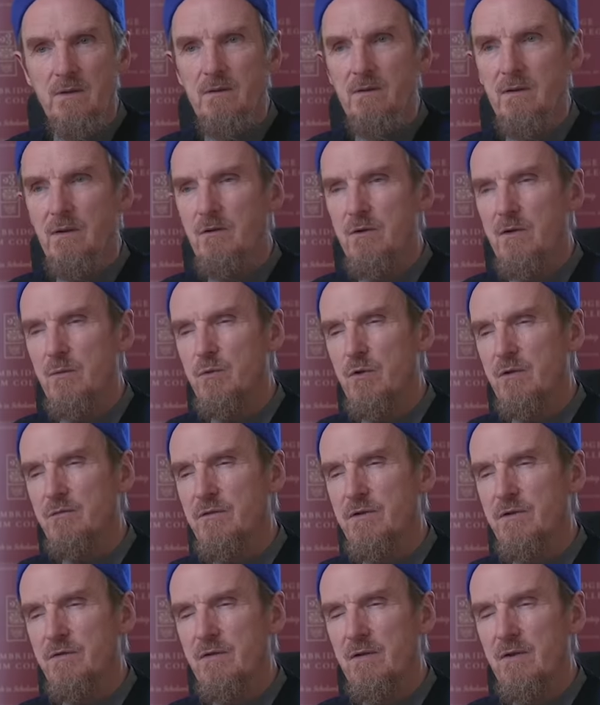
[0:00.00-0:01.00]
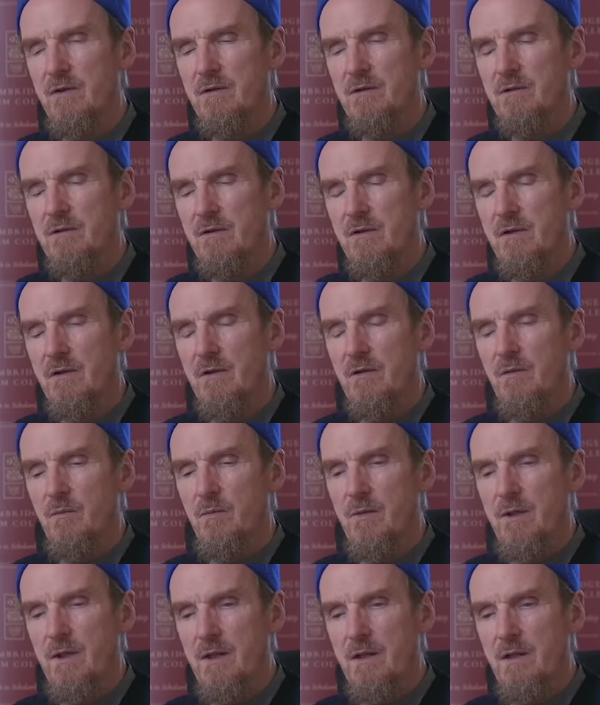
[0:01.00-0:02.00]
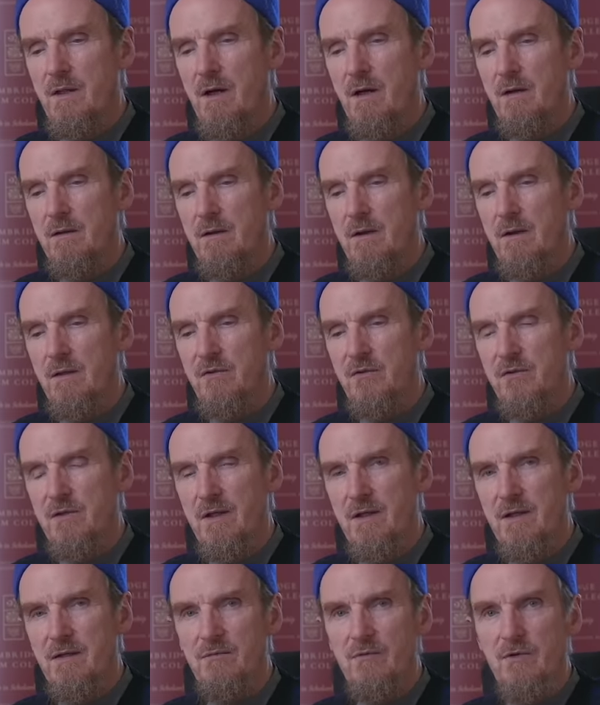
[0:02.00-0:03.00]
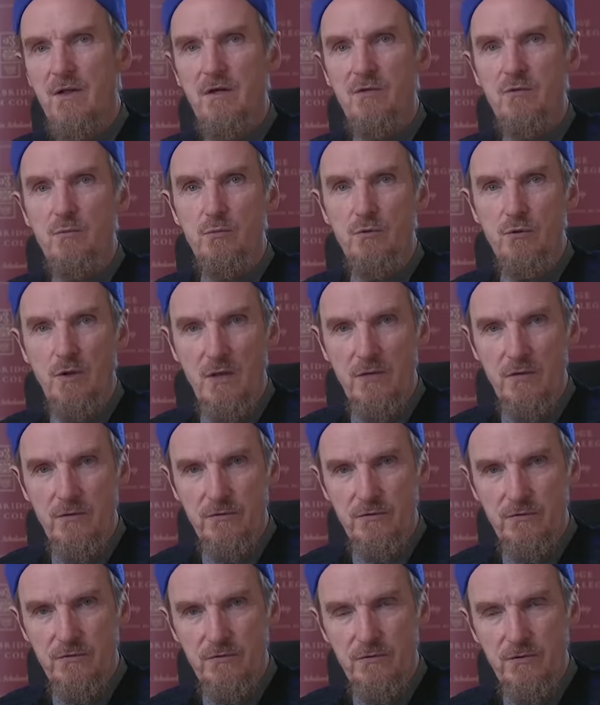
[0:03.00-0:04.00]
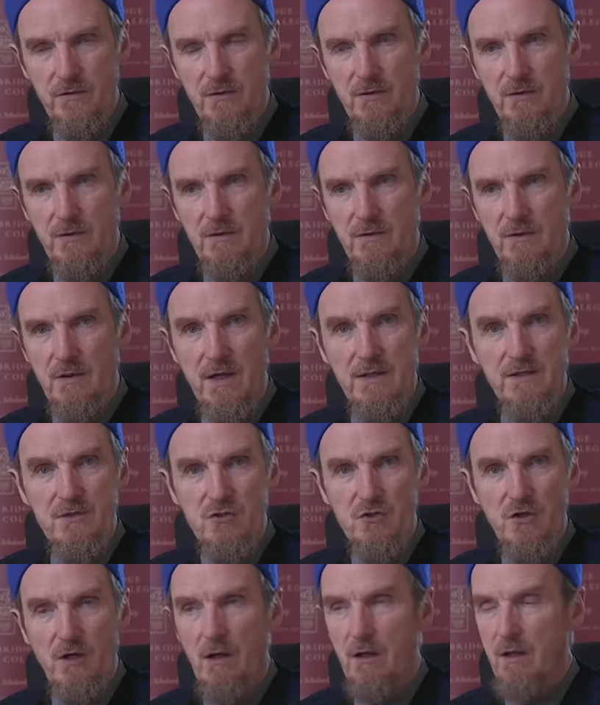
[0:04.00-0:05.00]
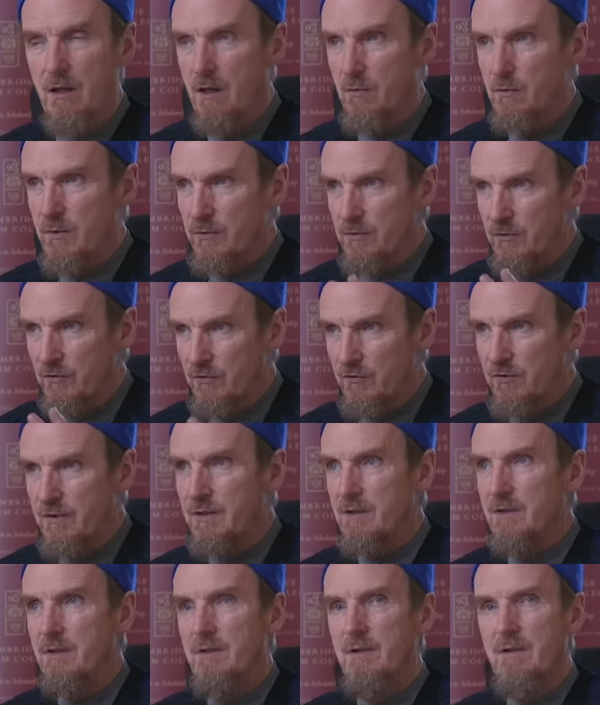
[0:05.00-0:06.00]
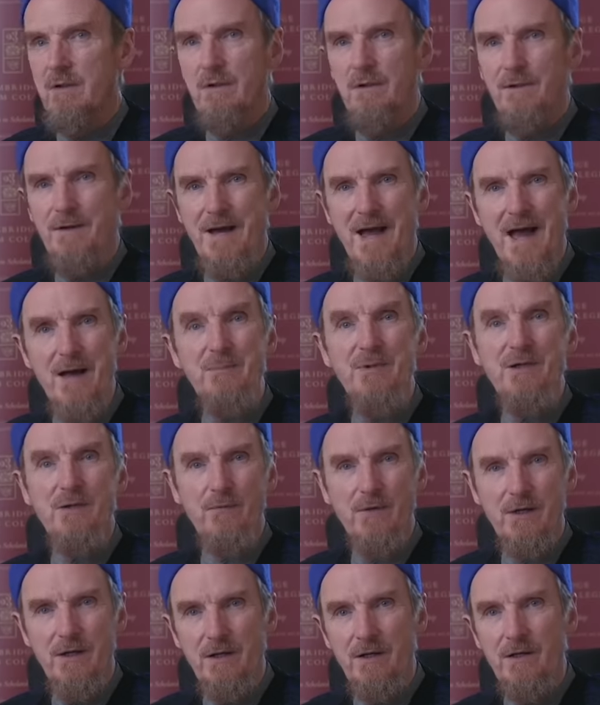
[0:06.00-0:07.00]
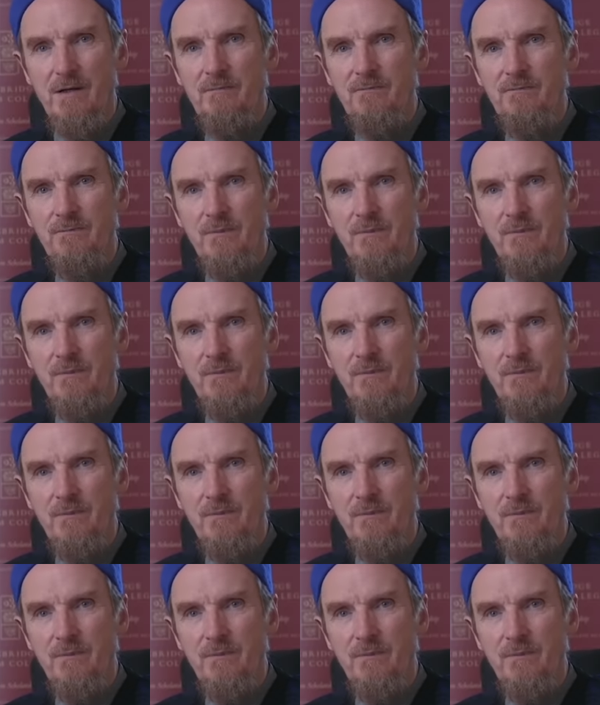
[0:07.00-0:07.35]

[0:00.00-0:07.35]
The Holy Prophet says, be Allah's slaves as brothers, and inshallah we will see how happy we are,